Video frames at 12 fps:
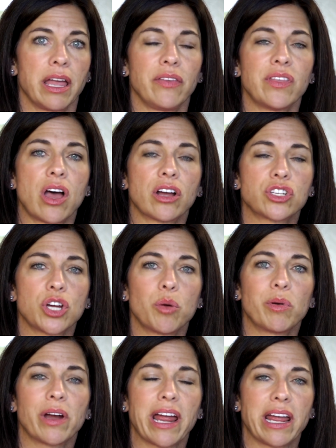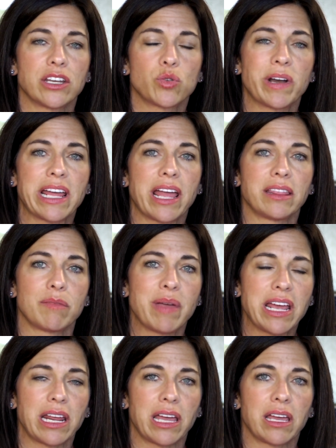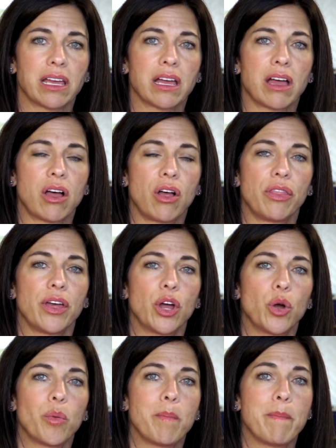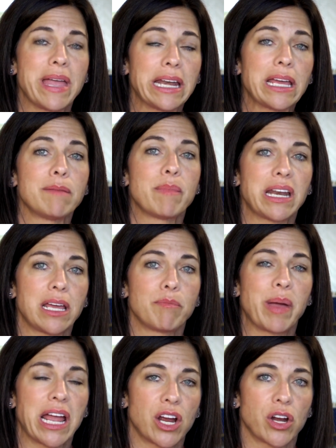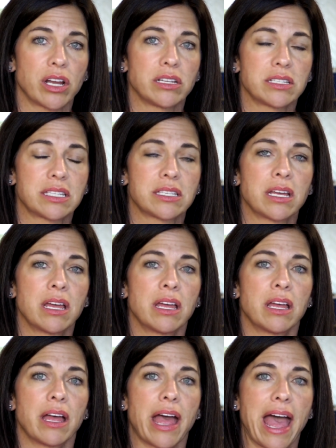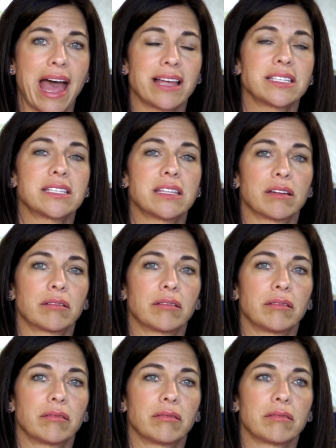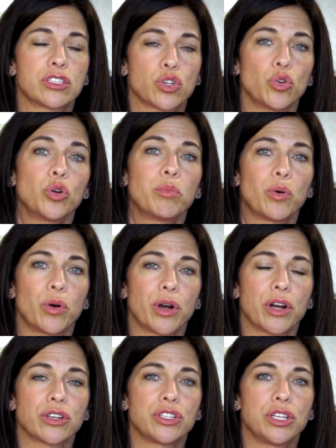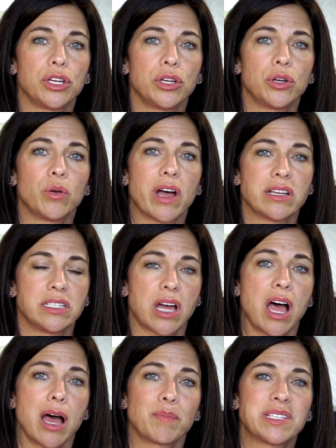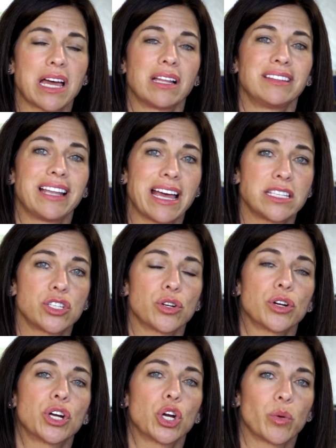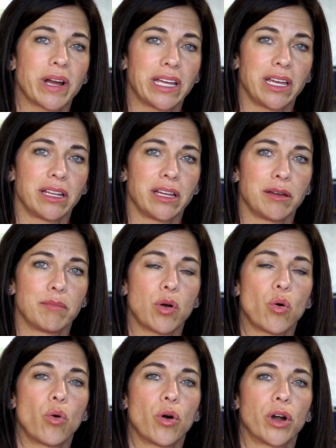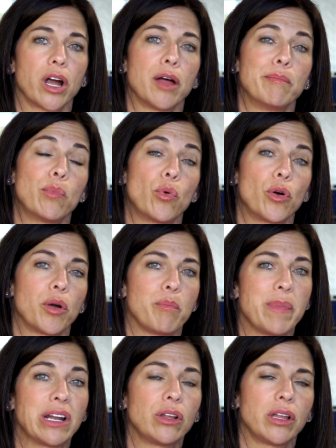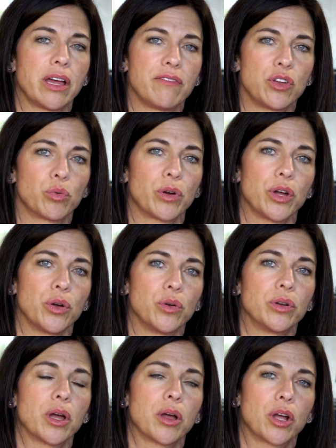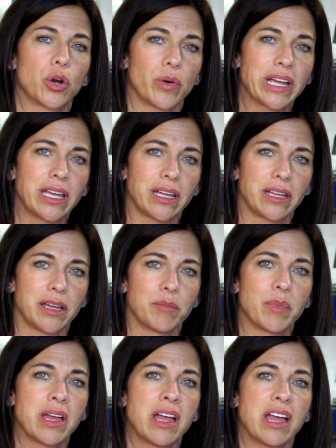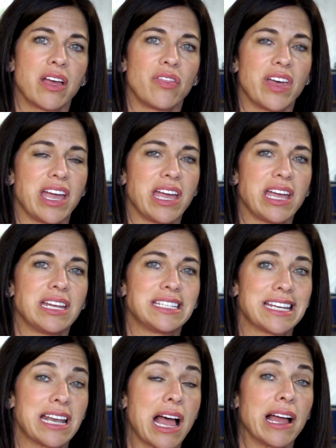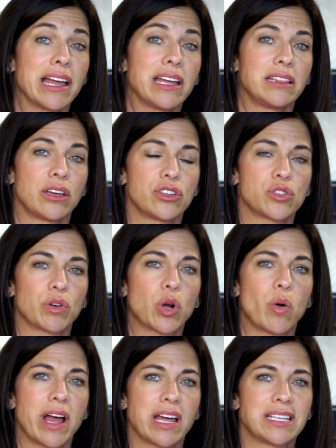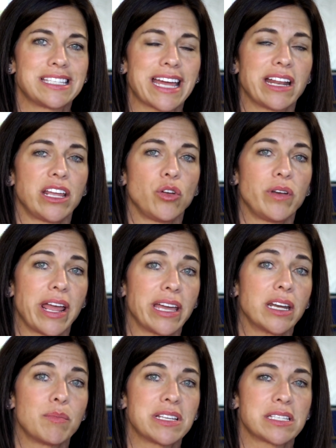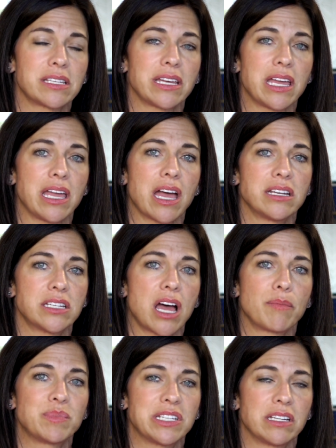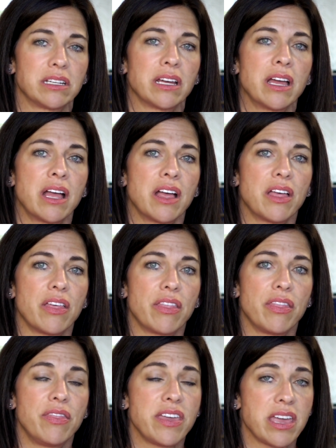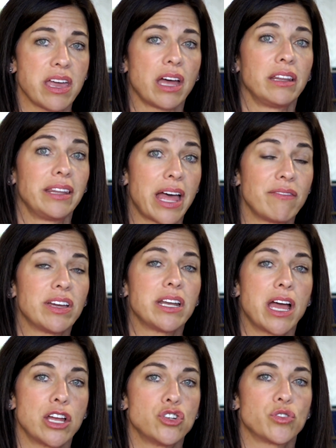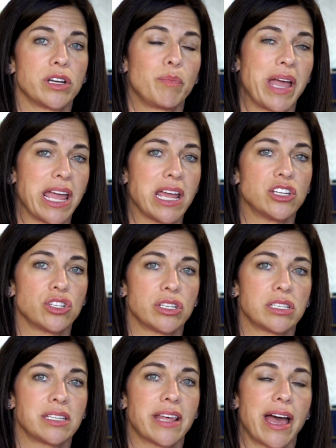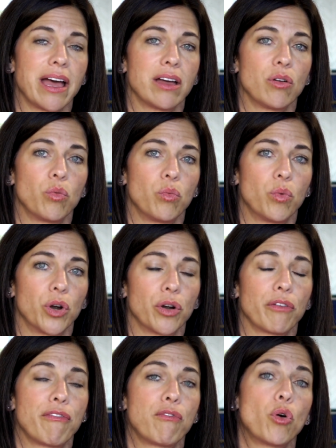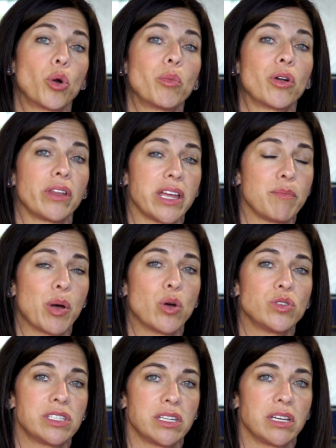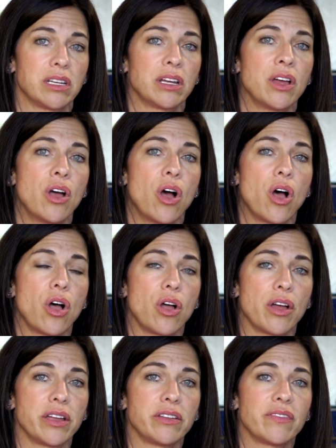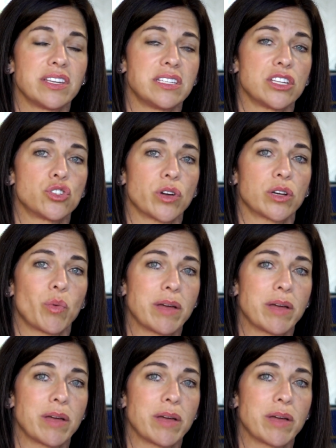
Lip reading: In the October 28th meeting, although many parents asked the school board to adopt a lesser curriculum or a more middle-of-the-road curriculum, they denied those requests and unanimously adopted the 1,100 pages that were formerly posted on the district